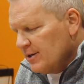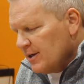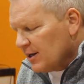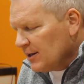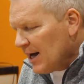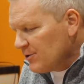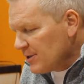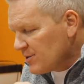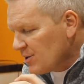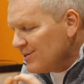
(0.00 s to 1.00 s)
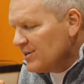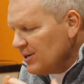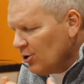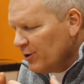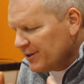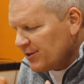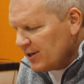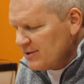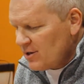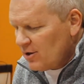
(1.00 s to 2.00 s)
It allows us to deal with the
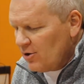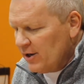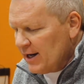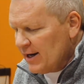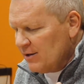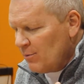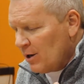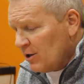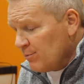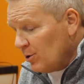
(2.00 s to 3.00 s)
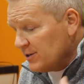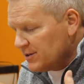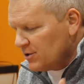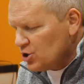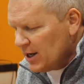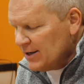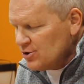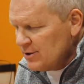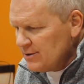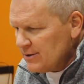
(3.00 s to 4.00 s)
things that are going on in the marketplace, the
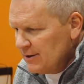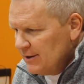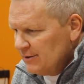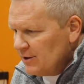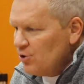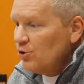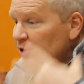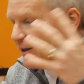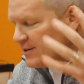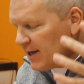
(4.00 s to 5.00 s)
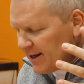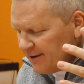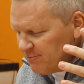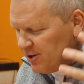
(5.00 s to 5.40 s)
changes, the new things that,